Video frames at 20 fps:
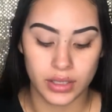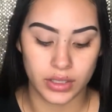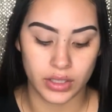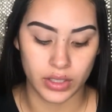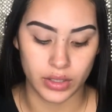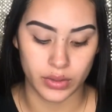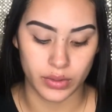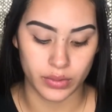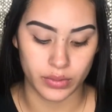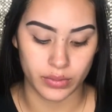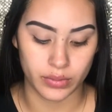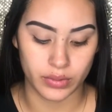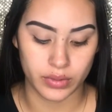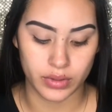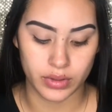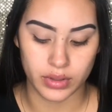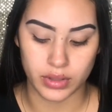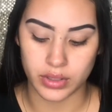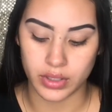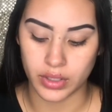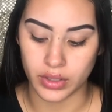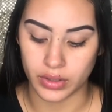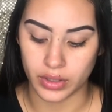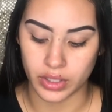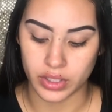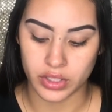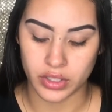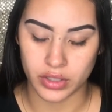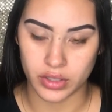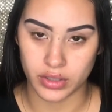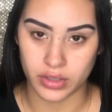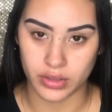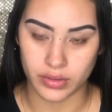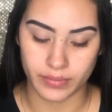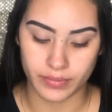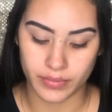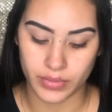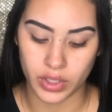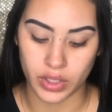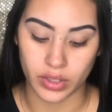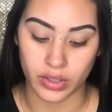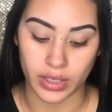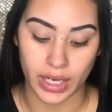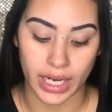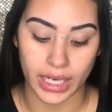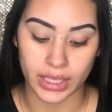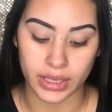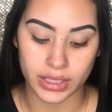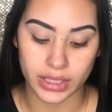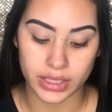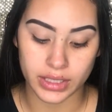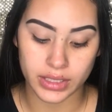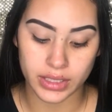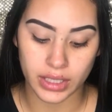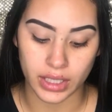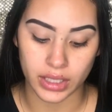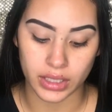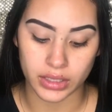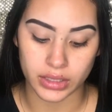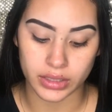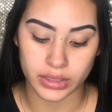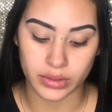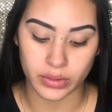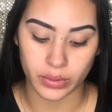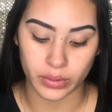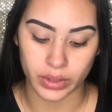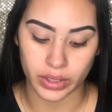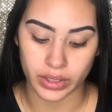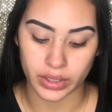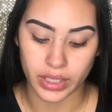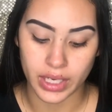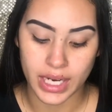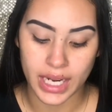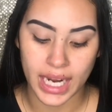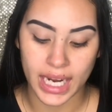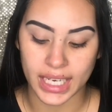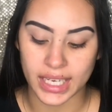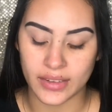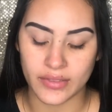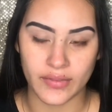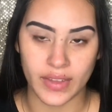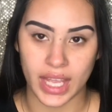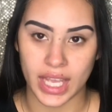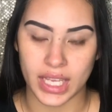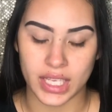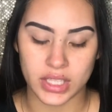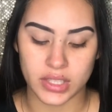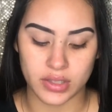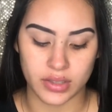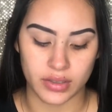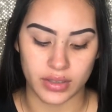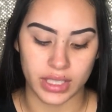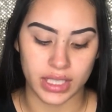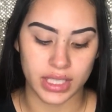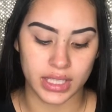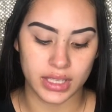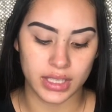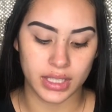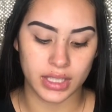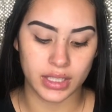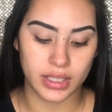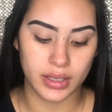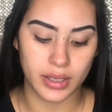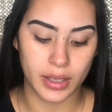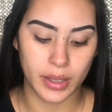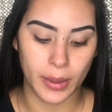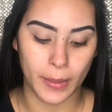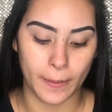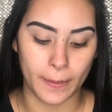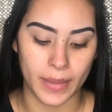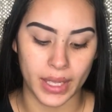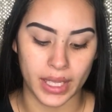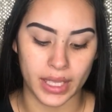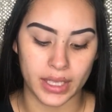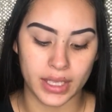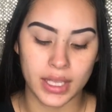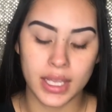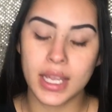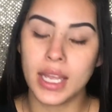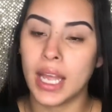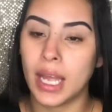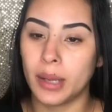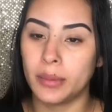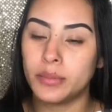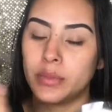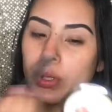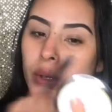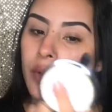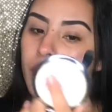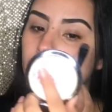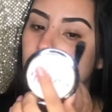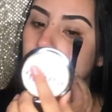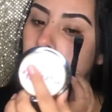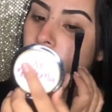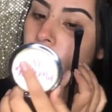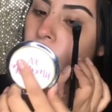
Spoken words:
you know, your under your eyelid color or any veins or anything. But I'm going for the